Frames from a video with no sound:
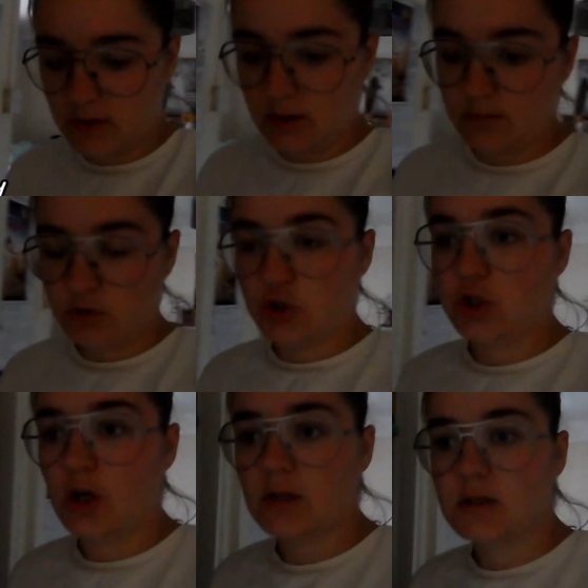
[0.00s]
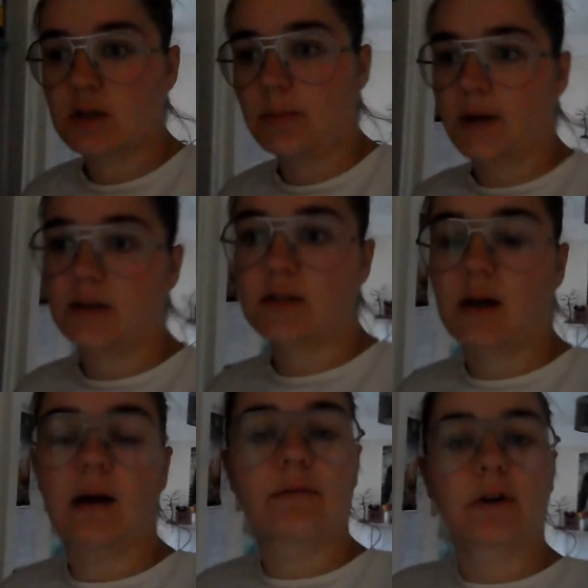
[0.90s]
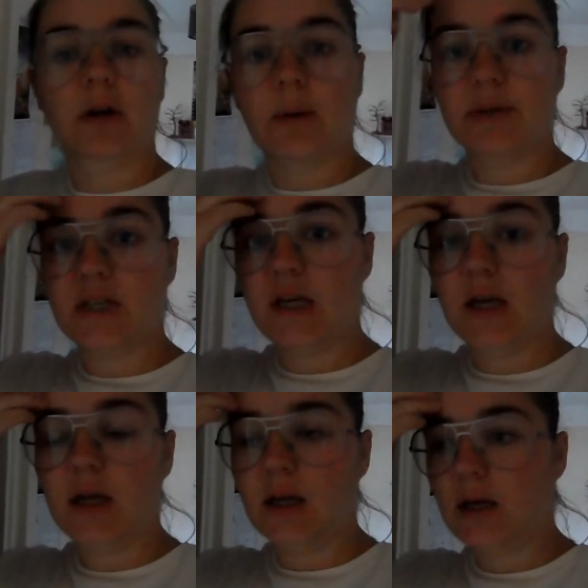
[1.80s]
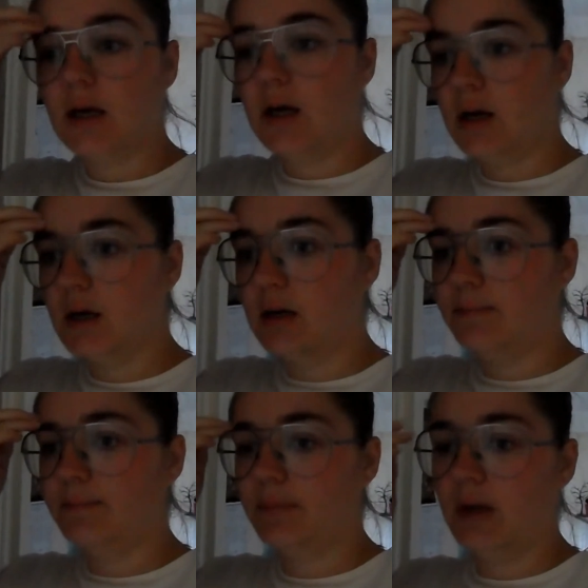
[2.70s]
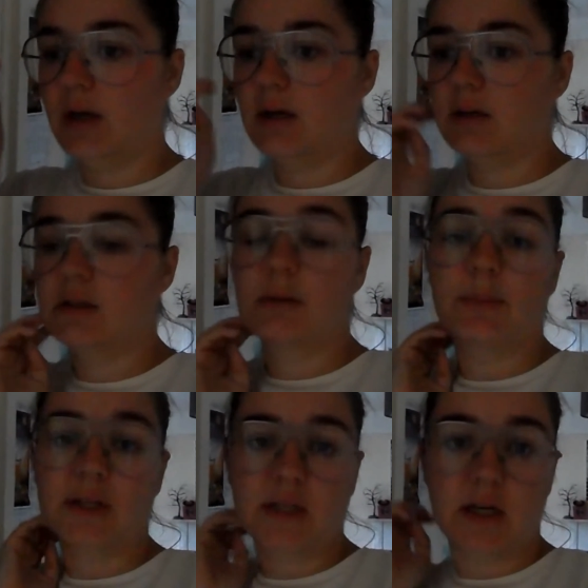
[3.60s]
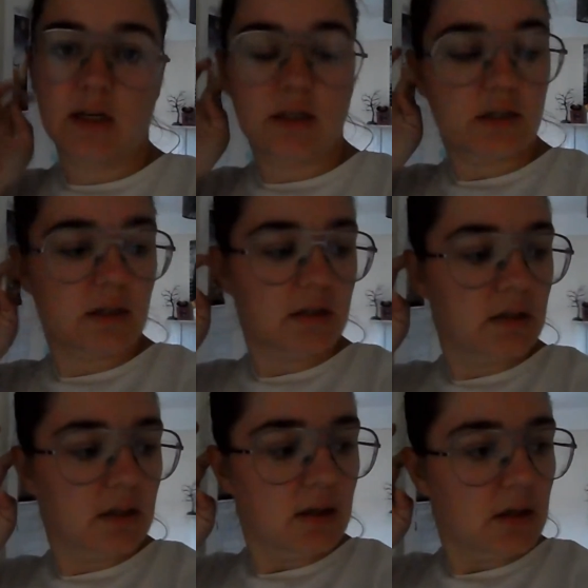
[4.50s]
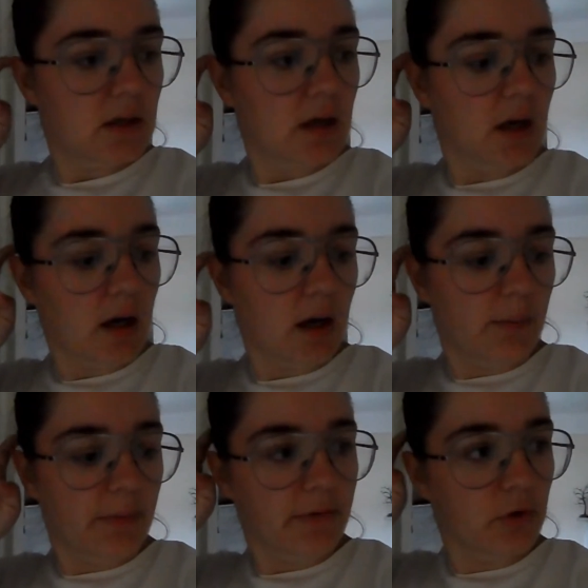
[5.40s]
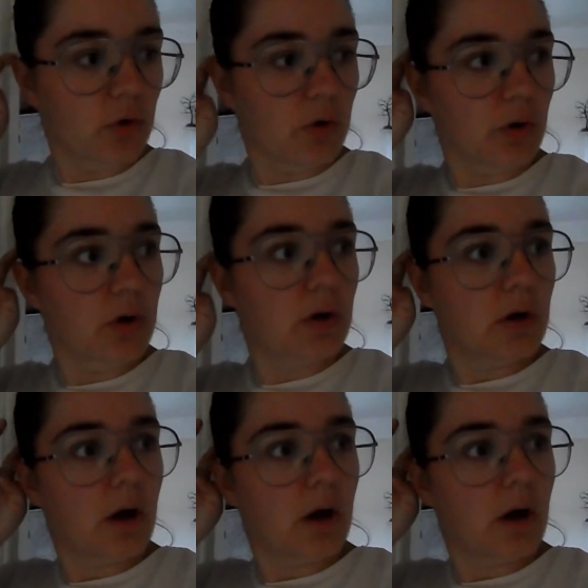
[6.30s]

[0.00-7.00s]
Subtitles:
And I'm just about to have a cup of tea and some biscuits before